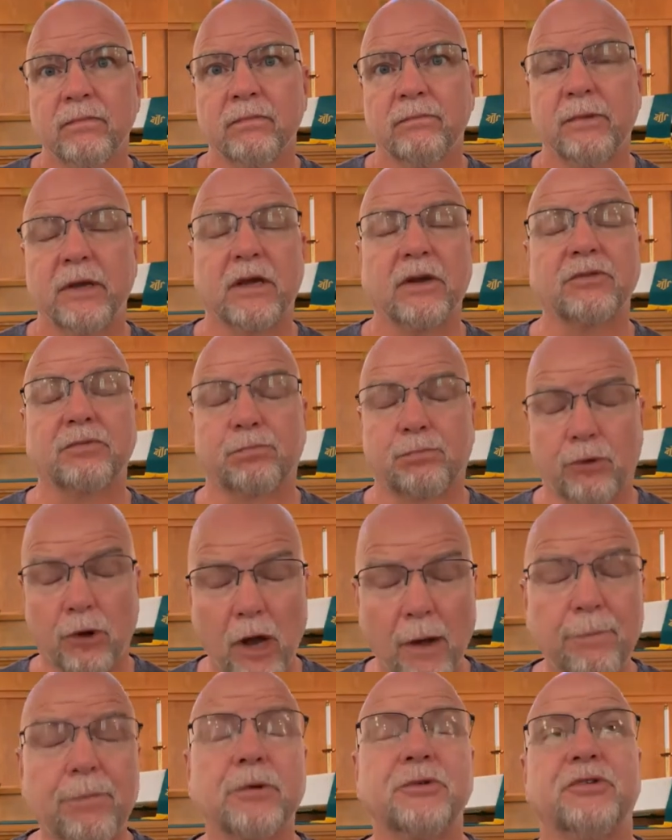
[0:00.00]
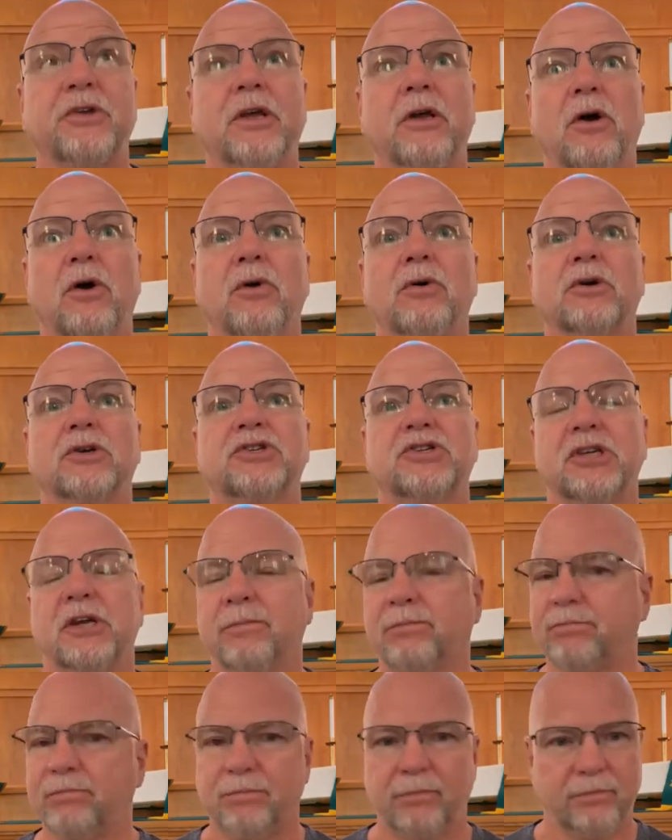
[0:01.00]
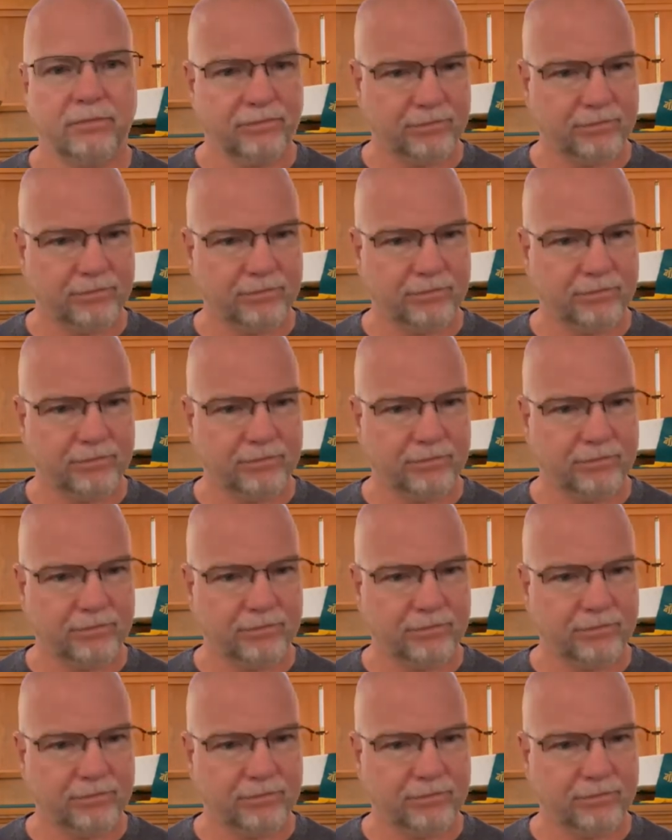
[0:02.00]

Because property ownership